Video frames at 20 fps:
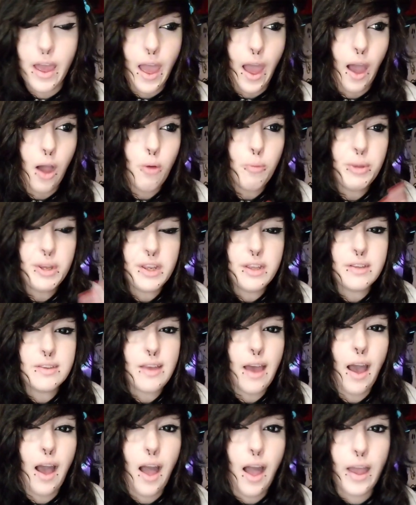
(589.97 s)
How many
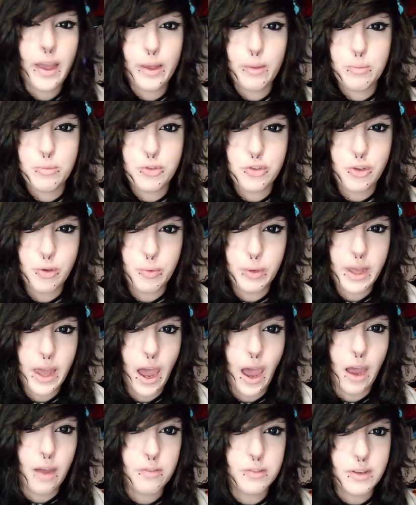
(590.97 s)
times do we
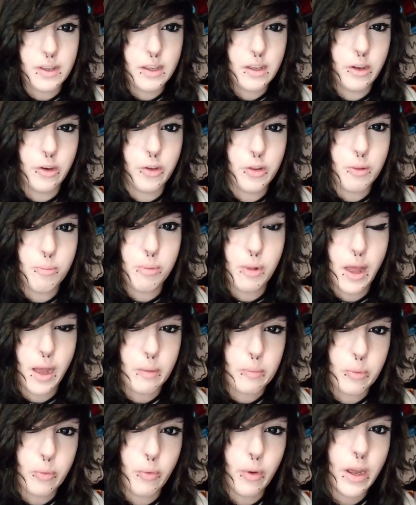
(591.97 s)
have to hear the
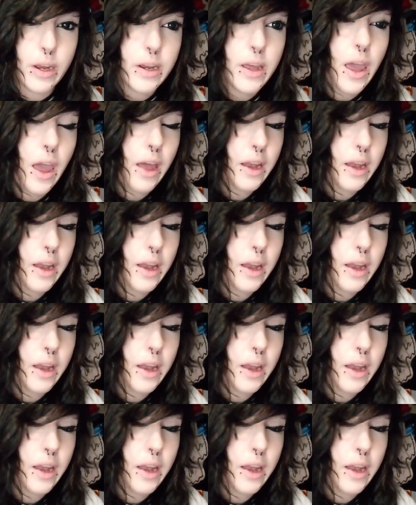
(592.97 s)
Black Parade?